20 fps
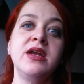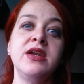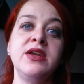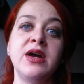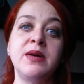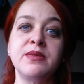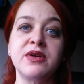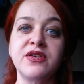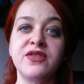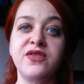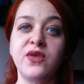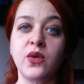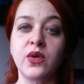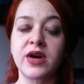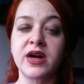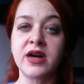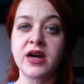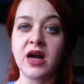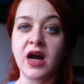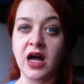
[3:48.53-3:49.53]
Number
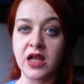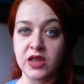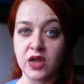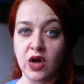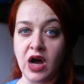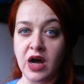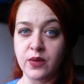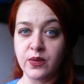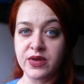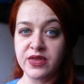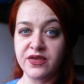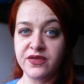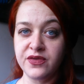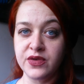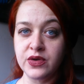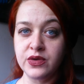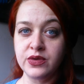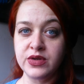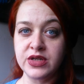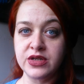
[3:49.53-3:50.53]
four, along with
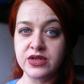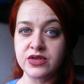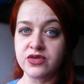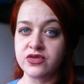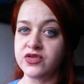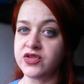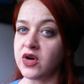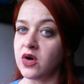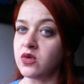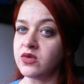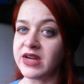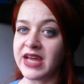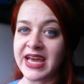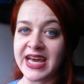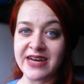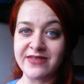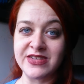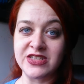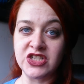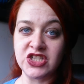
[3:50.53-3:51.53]
food, don't
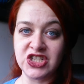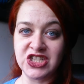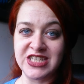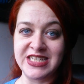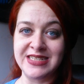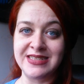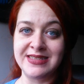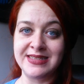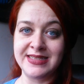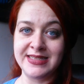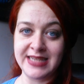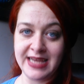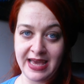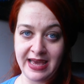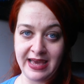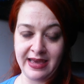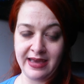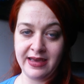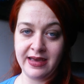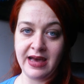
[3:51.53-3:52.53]
have a cheat
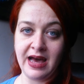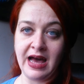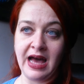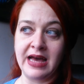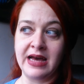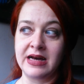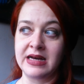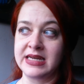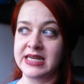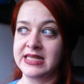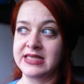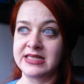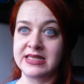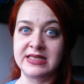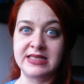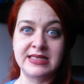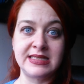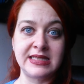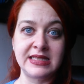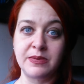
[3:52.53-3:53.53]
day. It's a
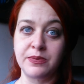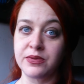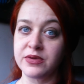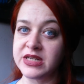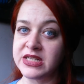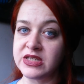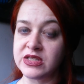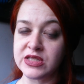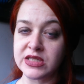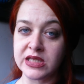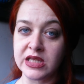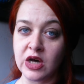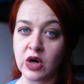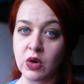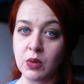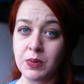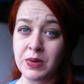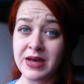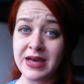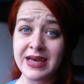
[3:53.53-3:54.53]
slippery
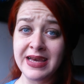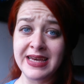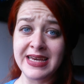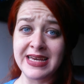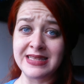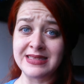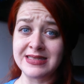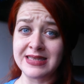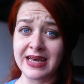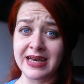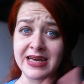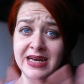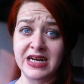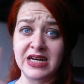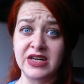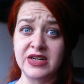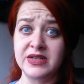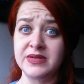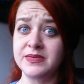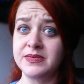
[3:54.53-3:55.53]
slope. It's like
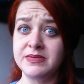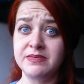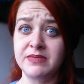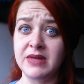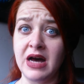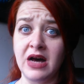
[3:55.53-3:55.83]
a